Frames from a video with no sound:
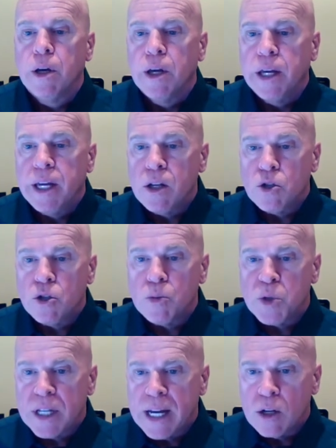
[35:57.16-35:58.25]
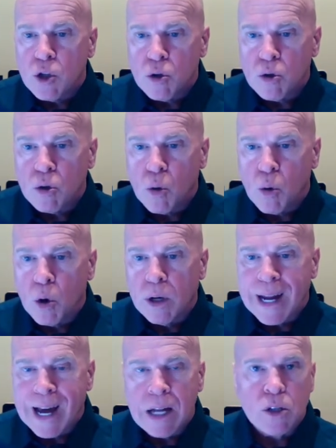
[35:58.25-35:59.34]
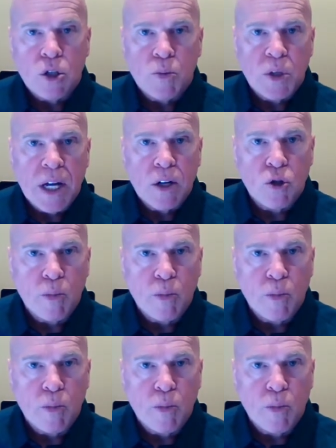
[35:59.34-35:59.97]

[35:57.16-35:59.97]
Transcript: Insubstantial or not substantial